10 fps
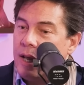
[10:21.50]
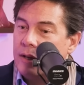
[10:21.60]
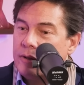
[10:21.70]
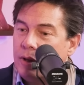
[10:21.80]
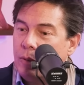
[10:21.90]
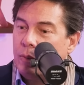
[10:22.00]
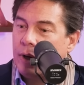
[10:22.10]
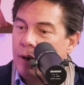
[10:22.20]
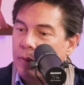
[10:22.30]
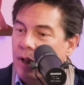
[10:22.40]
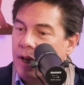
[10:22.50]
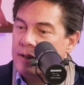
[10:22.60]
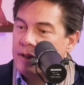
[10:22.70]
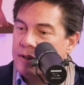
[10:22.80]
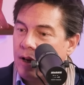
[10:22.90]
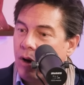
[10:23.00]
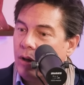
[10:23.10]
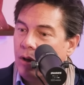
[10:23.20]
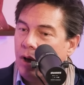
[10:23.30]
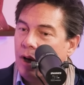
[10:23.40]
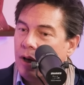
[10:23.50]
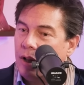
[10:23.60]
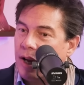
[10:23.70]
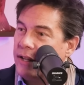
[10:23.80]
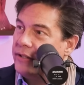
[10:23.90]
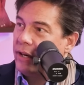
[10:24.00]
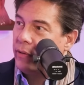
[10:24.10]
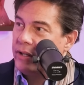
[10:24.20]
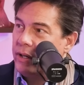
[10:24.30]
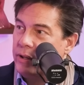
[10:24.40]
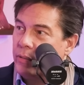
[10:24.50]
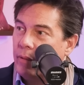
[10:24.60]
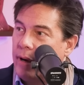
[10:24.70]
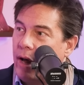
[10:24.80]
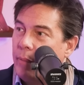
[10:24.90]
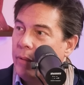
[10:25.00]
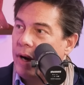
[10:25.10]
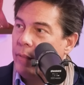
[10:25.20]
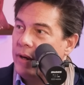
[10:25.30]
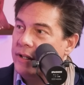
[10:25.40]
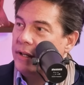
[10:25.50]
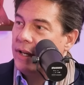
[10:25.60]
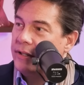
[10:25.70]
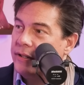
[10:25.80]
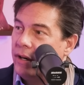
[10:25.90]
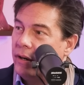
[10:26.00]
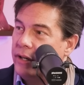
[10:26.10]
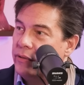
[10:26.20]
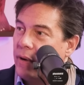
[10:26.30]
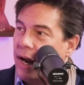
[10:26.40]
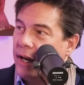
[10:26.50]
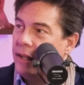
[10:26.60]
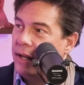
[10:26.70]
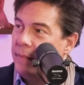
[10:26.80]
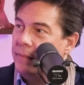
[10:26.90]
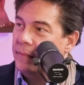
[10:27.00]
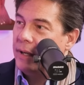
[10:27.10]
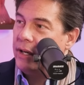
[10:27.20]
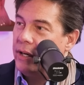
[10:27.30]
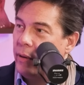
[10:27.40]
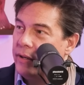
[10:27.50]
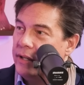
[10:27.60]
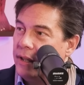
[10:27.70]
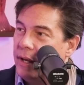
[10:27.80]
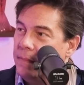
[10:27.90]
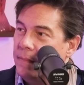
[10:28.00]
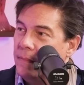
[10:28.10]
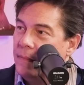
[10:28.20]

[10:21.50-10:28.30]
And so what I realized is that all along, a lot of these synchronicities were around, but I wasn't necessarily tracking them and noticing them.